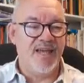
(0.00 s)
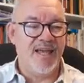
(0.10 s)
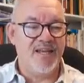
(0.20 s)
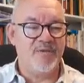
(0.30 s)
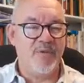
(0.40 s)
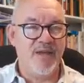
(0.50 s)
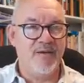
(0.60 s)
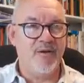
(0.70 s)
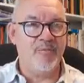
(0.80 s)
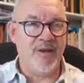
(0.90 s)
and may
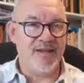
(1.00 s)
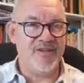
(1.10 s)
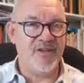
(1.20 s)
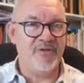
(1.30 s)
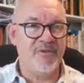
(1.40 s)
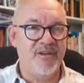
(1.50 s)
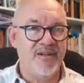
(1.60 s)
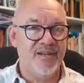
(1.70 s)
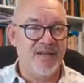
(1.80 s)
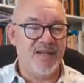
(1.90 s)
God bless you
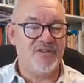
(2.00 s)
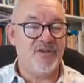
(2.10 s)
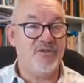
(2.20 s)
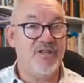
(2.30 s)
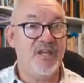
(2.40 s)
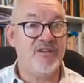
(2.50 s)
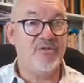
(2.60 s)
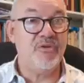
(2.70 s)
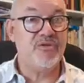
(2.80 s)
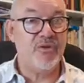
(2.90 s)
as you seek
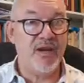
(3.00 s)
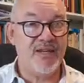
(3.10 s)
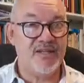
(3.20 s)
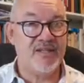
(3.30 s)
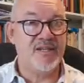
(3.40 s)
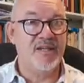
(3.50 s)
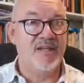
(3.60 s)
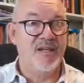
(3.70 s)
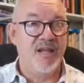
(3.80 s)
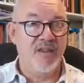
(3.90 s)
to address
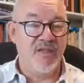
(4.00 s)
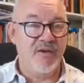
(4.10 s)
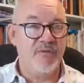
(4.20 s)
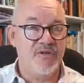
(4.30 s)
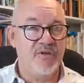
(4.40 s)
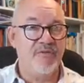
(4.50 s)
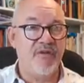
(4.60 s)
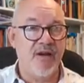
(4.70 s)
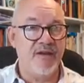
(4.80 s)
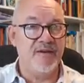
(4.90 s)
of that which you
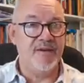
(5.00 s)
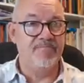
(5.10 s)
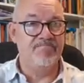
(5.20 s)
find.